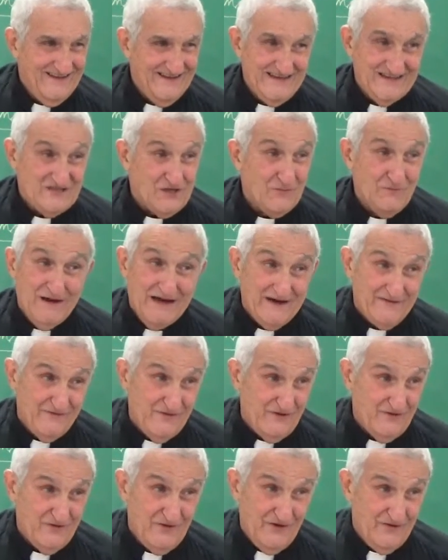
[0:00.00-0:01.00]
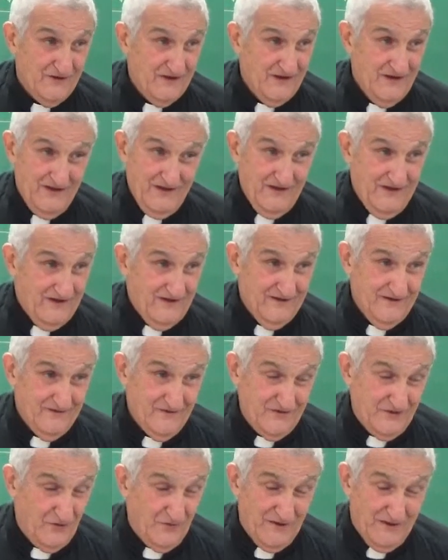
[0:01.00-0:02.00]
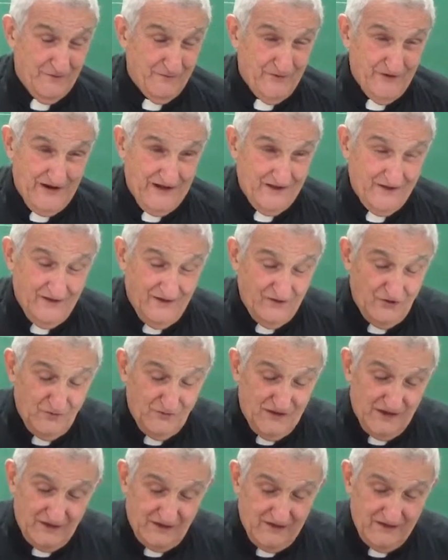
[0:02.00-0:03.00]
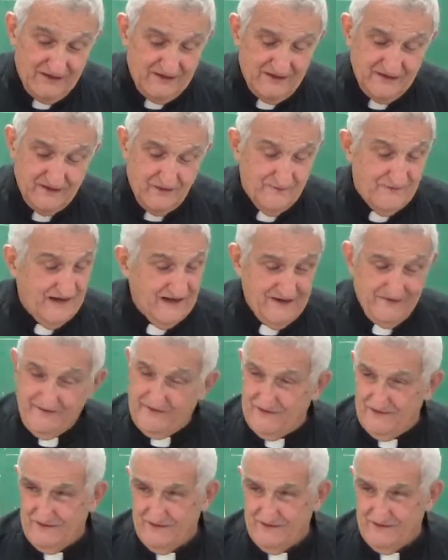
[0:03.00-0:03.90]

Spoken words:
It's a marvel. The human brain, the human thought is a marvel.